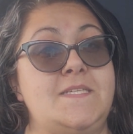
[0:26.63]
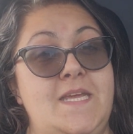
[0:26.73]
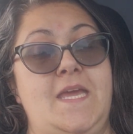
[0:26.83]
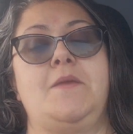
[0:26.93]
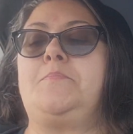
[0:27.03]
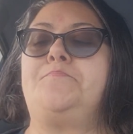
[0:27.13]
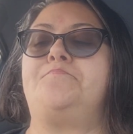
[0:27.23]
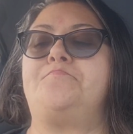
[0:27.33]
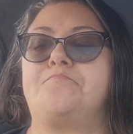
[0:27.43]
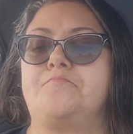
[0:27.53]
today.
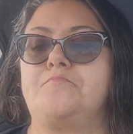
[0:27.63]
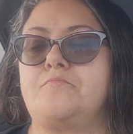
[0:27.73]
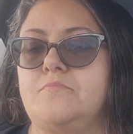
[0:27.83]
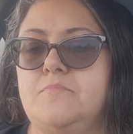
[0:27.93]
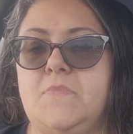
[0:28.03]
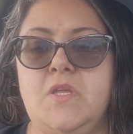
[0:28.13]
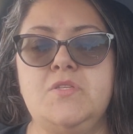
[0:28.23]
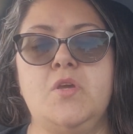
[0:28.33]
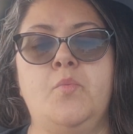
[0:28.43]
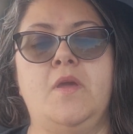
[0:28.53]

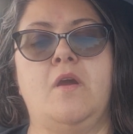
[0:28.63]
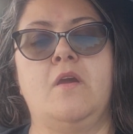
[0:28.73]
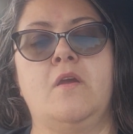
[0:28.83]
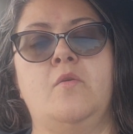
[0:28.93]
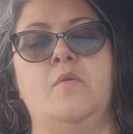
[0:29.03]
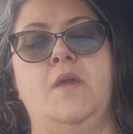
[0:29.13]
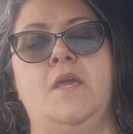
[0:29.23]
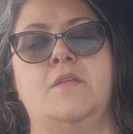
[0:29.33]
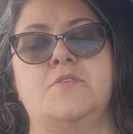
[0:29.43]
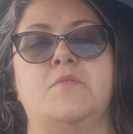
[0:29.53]
So we are
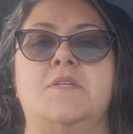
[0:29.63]
going to